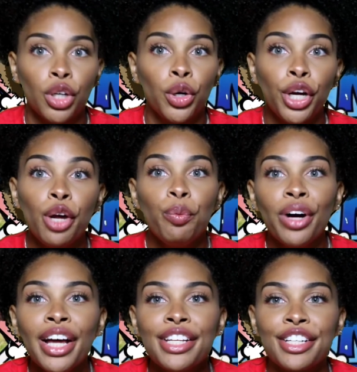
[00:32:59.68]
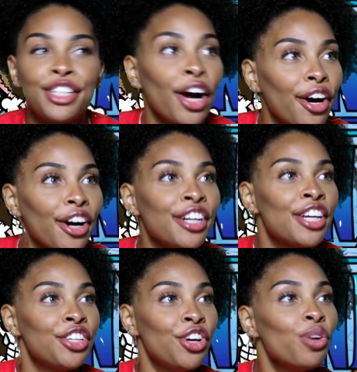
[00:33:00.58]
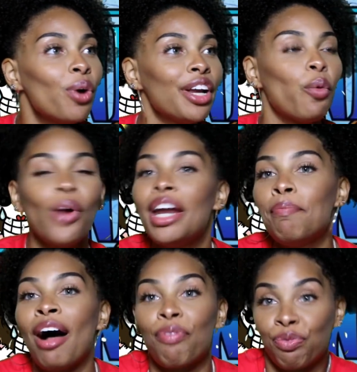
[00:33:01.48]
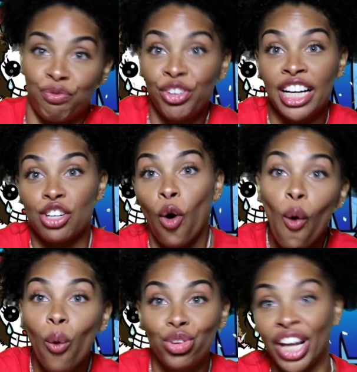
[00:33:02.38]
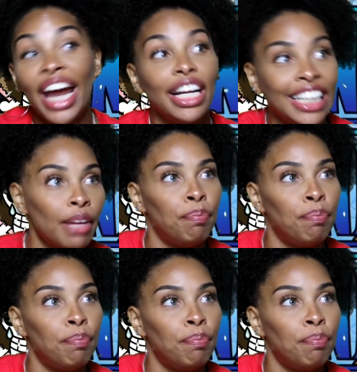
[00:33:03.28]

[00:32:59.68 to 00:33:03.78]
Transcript: He was, turd! You don't want to wait about freaking whole day to get